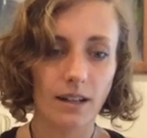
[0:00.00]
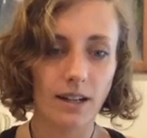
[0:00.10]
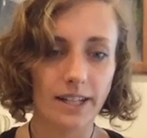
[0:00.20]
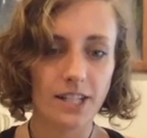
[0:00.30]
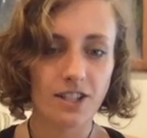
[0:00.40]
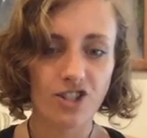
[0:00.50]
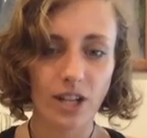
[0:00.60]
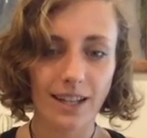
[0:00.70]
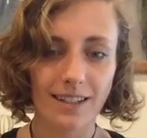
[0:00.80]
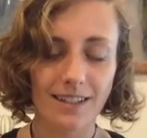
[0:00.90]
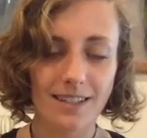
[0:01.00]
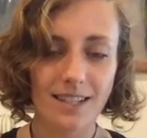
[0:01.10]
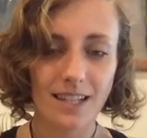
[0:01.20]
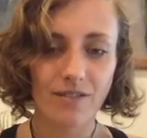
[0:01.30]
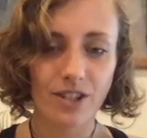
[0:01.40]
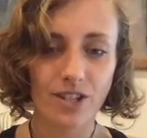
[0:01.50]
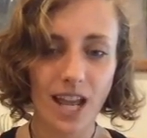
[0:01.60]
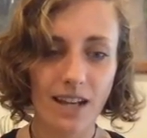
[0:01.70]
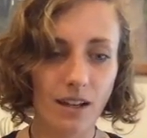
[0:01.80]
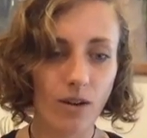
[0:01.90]
Just check in to see if there's
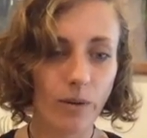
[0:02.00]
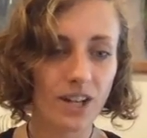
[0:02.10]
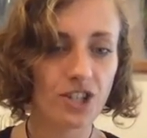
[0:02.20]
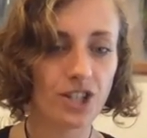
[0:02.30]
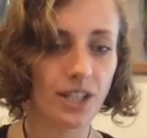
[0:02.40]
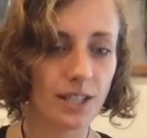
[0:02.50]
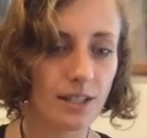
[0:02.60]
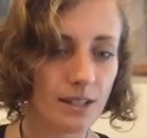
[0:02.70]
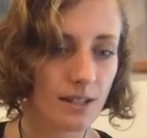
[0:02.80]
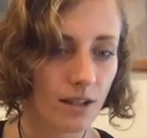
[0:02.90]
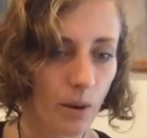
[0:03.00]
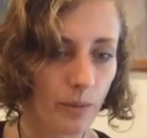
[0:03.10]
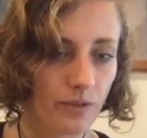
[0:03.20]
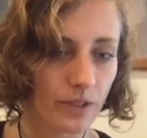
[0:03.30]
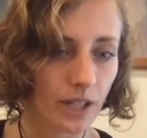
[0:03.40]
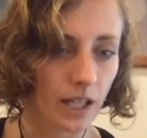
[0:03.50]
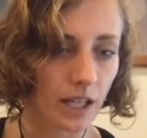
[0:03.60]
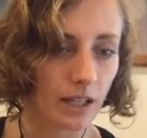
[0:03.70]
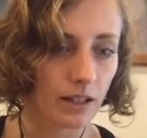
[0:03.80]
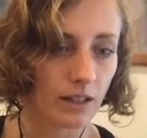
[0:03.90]
any questions. Hopefully